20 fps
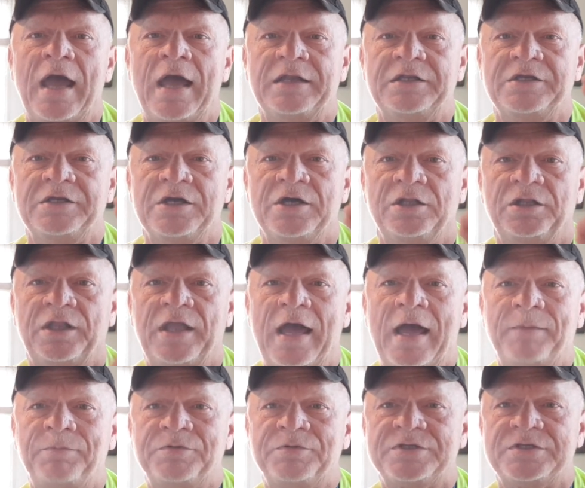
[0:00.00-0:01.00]
and
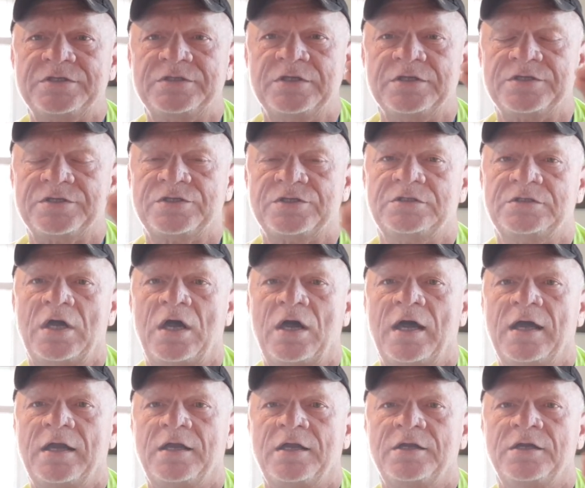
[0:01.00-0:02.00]
collapse the
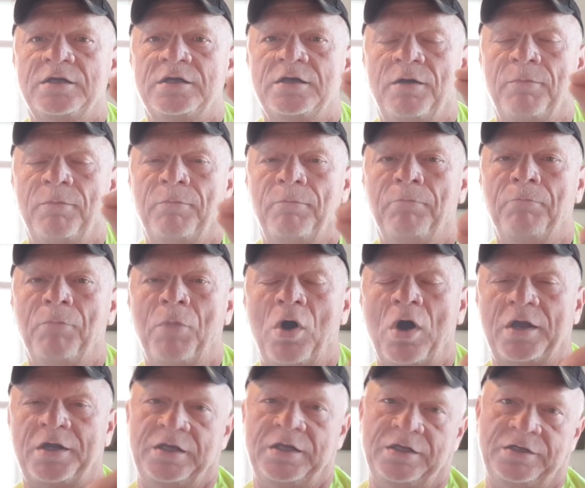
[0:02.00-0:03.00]
stock
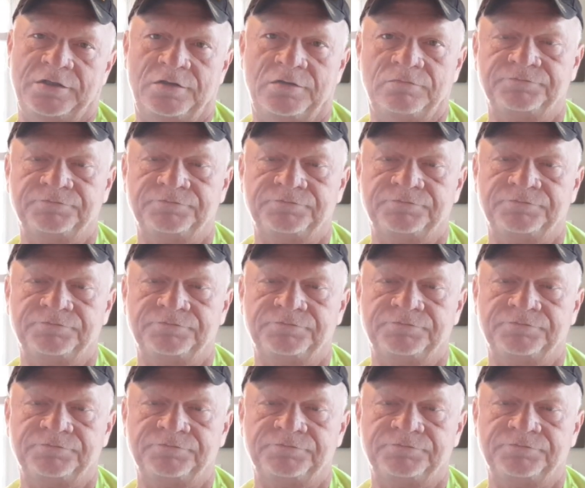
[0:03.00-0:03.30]
market.